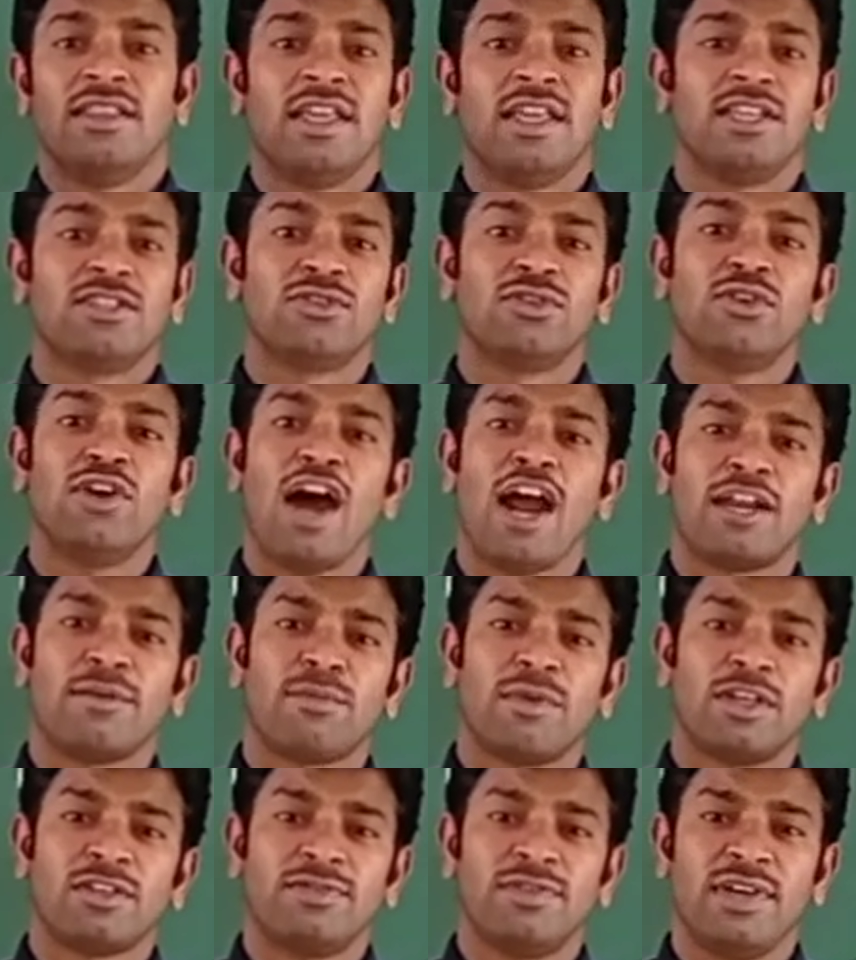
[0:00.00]
There is no
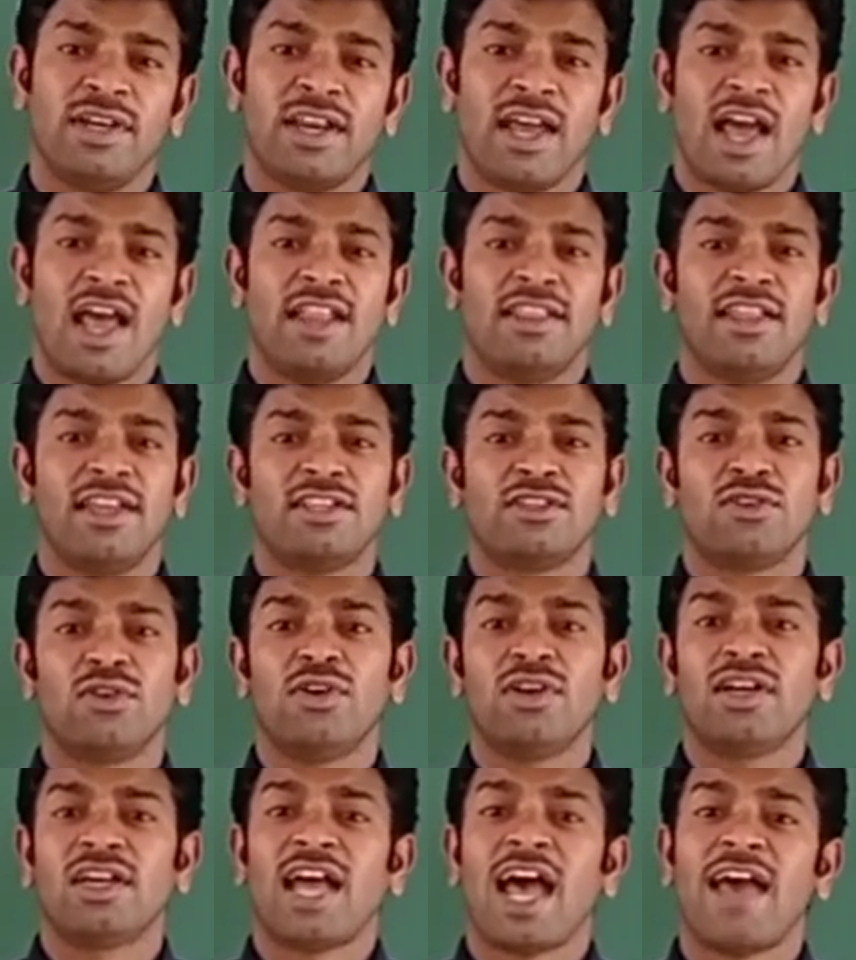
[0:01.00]
atmosphere and there is
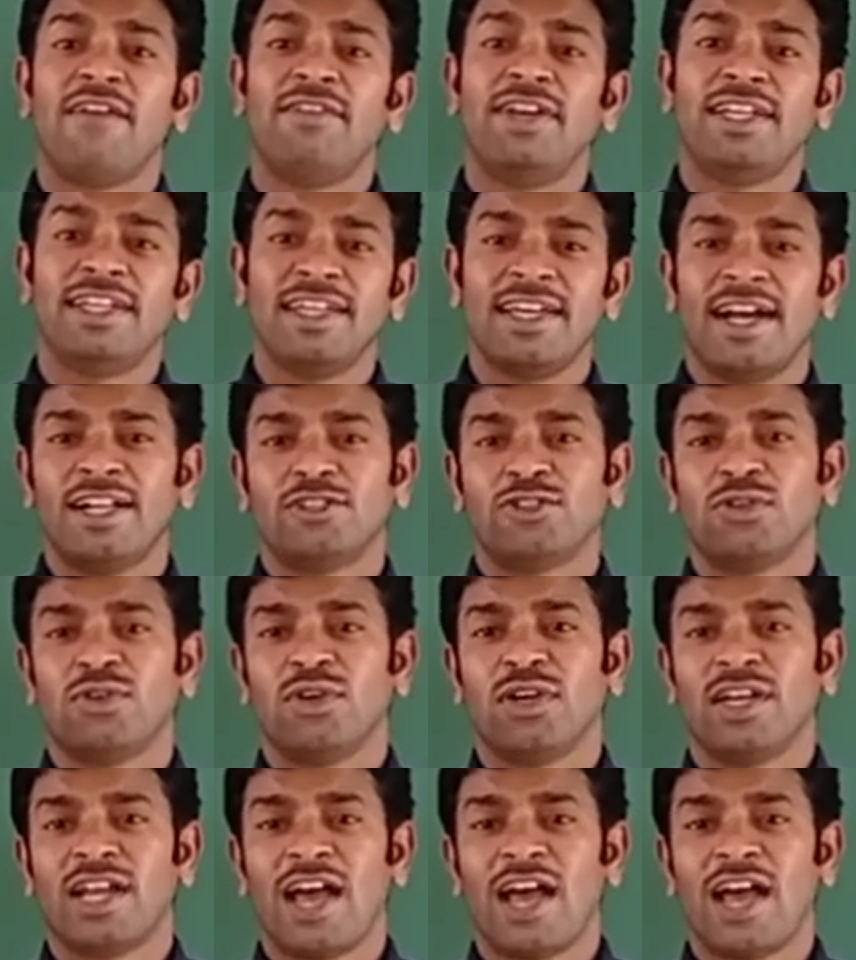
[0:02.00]
no gravity also.